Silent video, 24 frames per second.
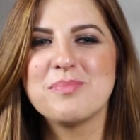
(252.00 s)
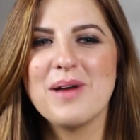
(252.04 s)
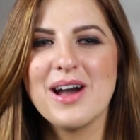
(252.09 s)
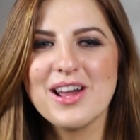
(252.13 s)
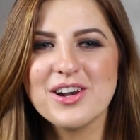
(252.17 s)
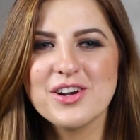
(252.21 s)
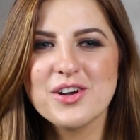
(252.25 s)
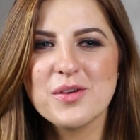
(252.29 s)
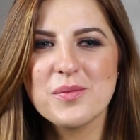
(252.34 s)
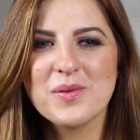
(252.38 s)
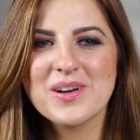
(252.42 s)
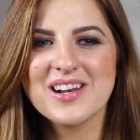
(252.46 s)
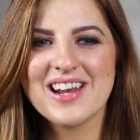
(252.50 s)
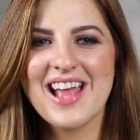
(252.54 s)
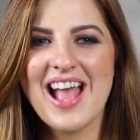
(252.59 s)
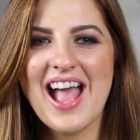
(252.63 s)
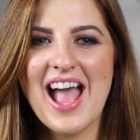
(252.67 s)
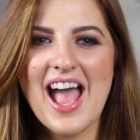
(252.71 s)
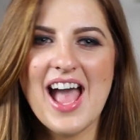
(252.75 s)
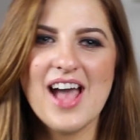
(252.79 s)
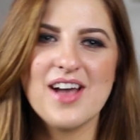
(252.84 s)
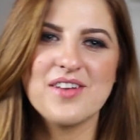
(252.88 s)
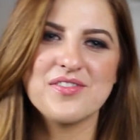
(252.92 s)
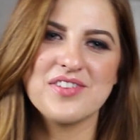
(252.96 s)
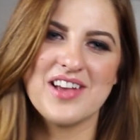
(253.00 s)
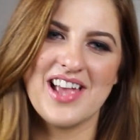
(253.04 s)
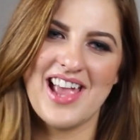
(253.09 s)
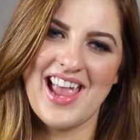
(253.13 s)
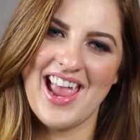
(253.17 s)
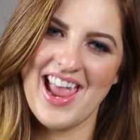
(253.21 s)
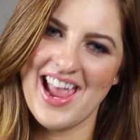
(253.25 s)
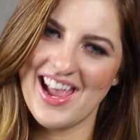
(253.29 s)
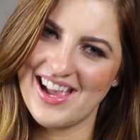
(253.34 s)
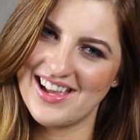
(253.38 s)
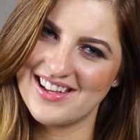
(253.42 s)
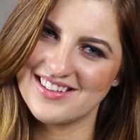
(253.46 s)
butter were to have a
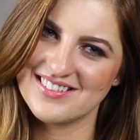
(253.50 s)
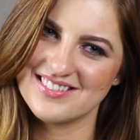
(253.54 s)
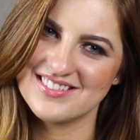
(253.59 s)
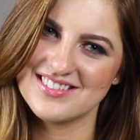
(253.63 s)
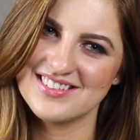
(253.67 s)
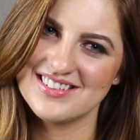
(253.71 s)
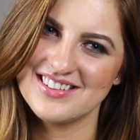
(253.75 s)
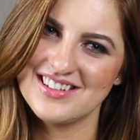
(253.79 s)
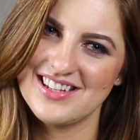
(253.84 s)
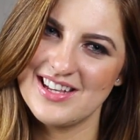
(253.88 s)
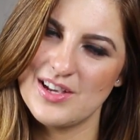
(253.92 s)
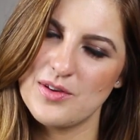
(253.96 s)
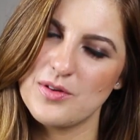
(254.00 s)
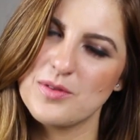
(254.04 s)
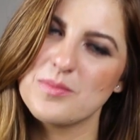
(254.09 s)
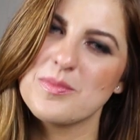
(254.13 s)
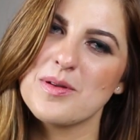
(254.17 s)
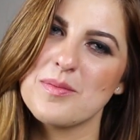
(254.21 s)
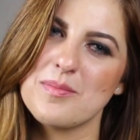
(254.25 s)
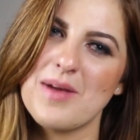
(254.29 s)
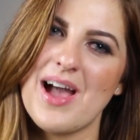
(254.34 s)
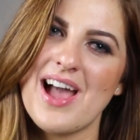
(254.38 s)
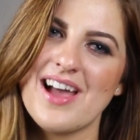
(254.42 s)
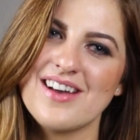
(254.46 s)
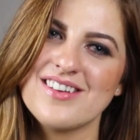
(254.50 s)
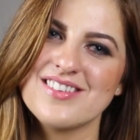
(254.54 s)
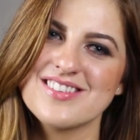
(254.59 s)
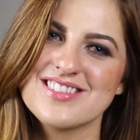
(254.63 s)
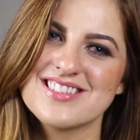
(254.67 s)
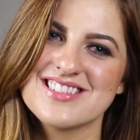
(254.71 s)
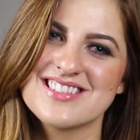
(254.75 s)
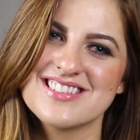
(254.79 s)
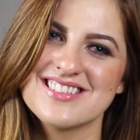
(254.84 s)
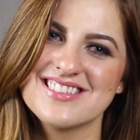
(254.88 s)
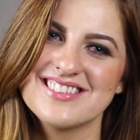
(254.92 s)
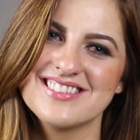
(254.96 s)
hand, it would be
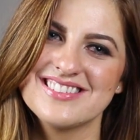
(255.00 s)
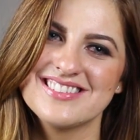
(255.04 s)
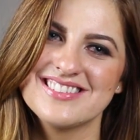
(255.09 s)
Myles.